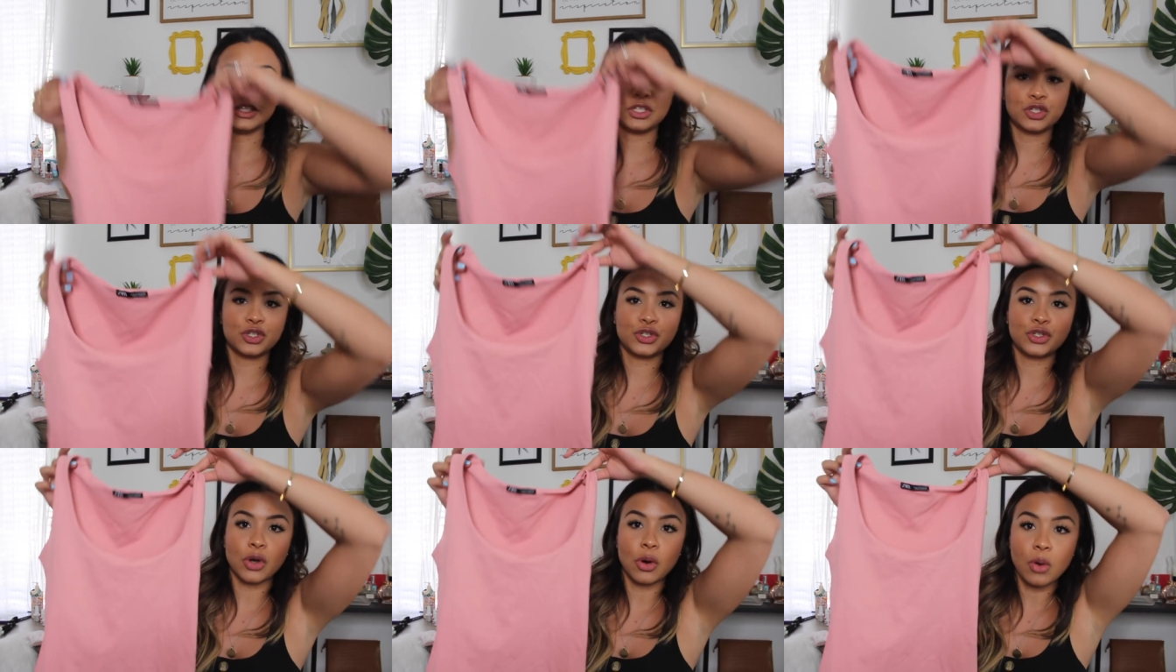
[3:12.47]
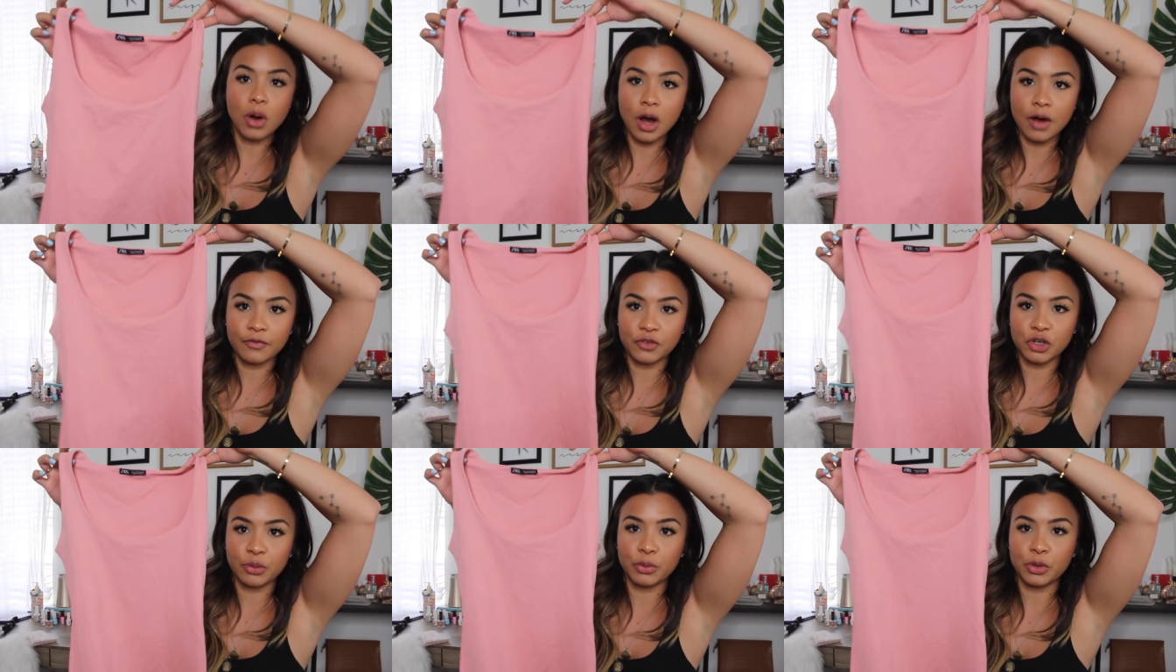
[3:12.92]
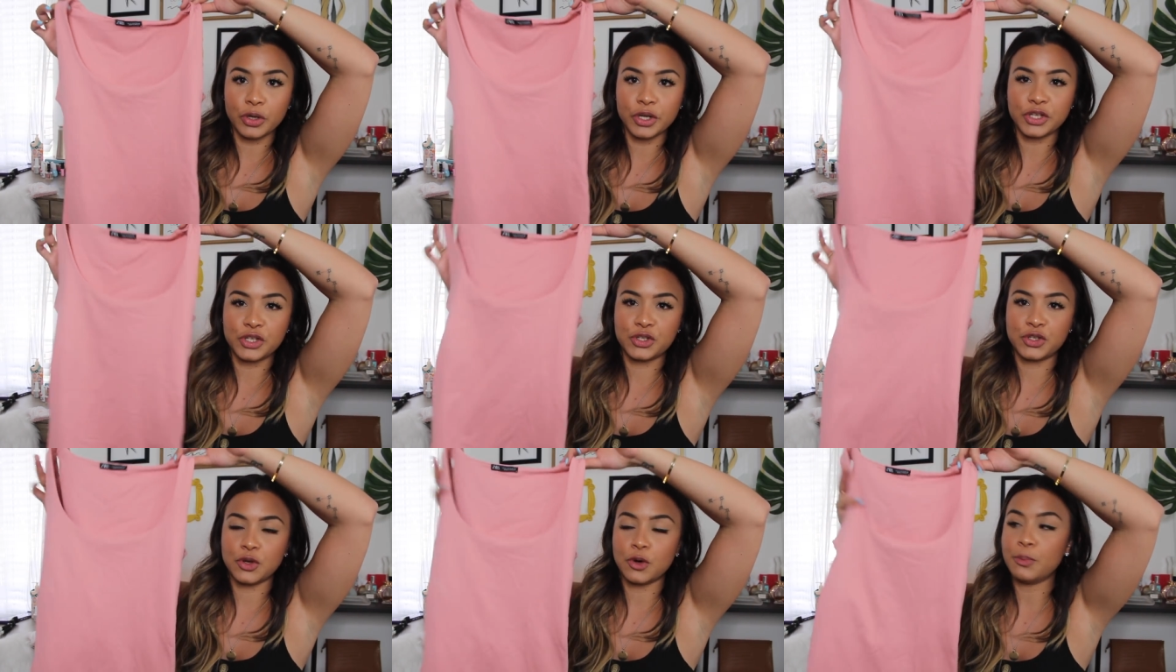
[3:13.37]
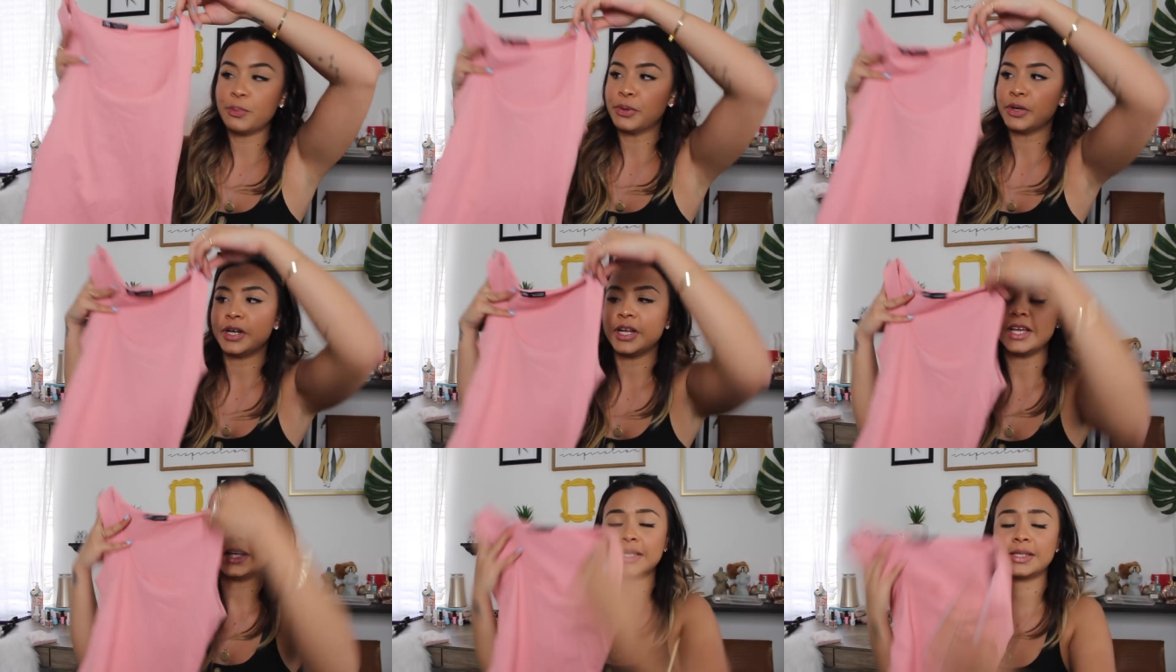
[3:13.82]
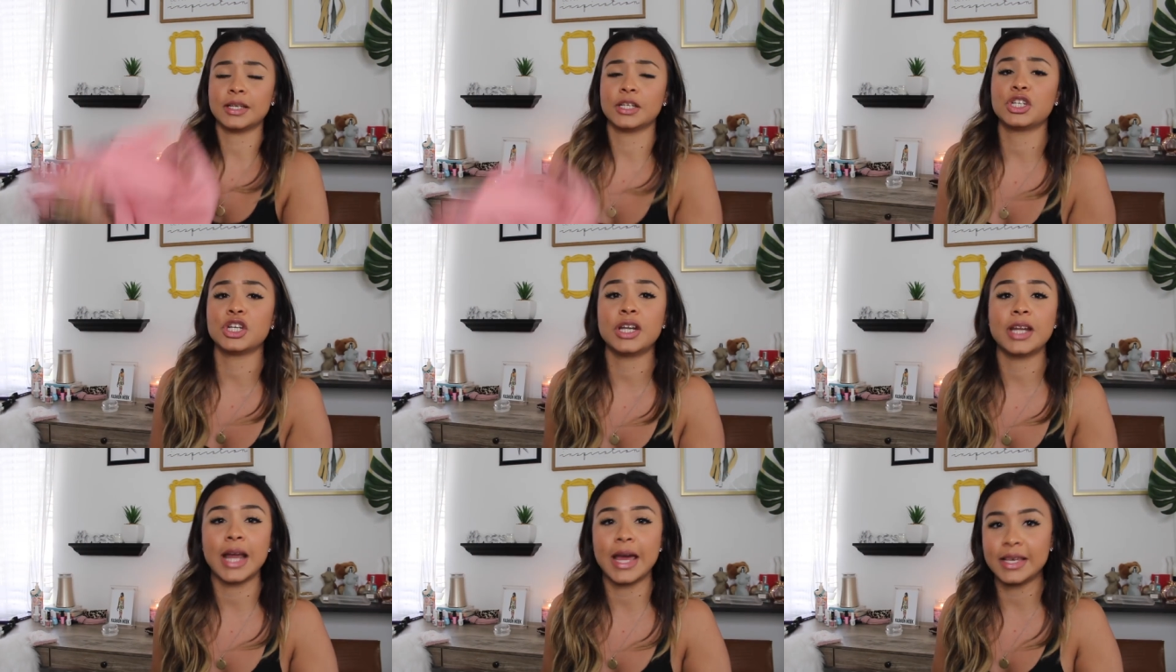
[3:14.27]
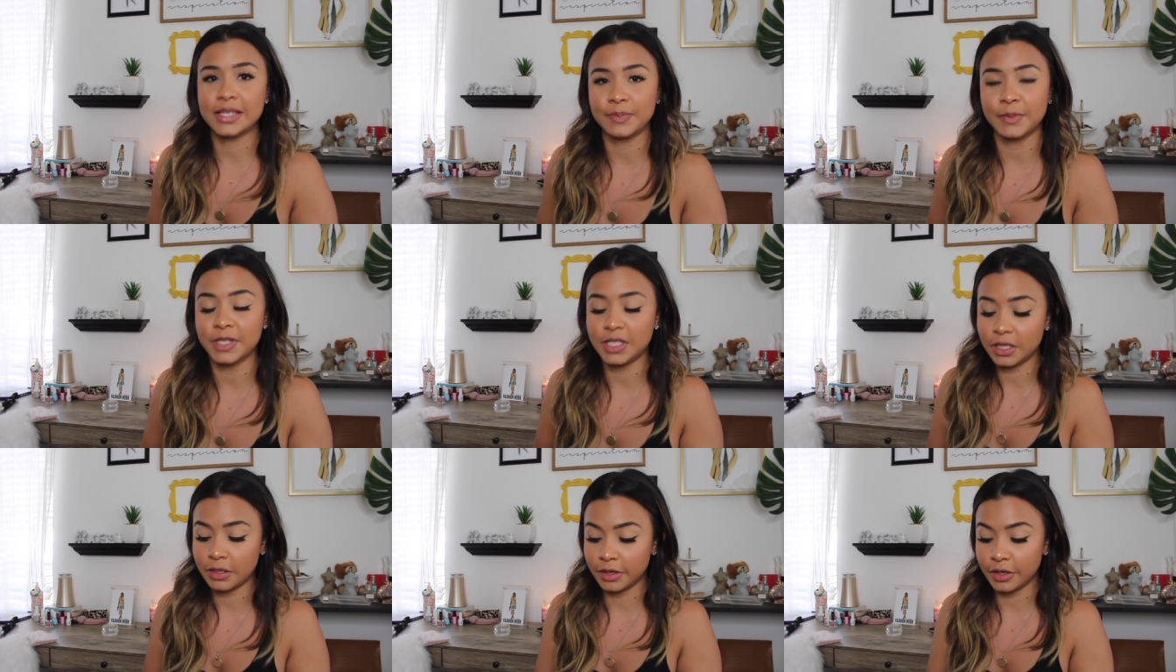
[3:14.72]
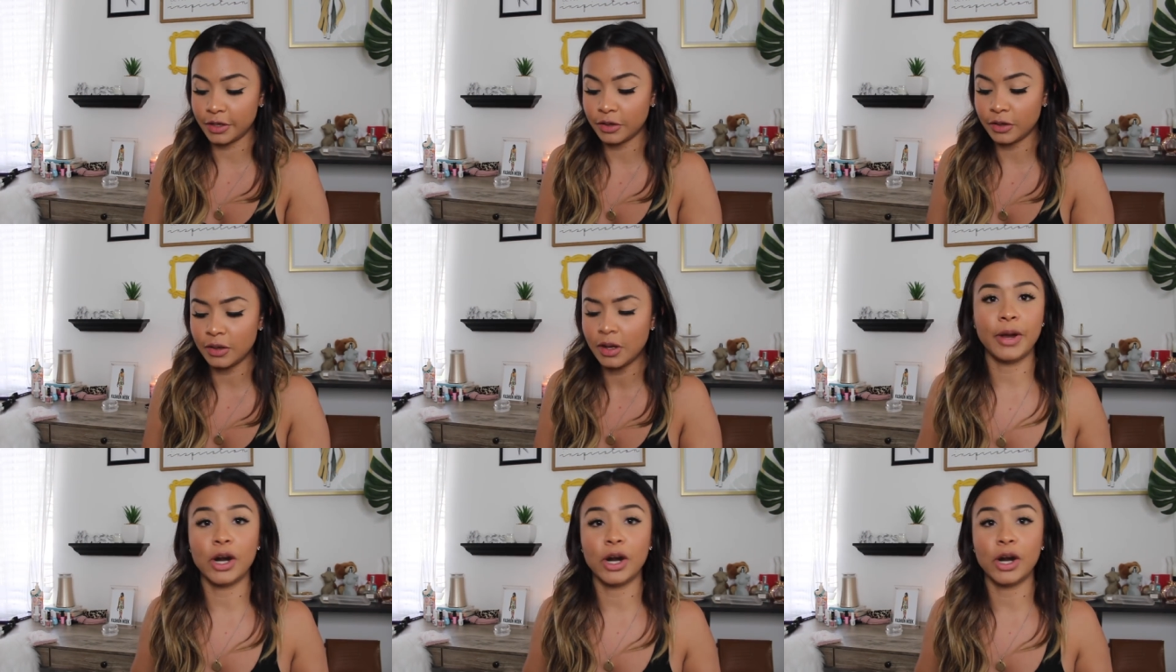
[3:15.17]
It's so comfortable, it's so pretty, it's such a nice material.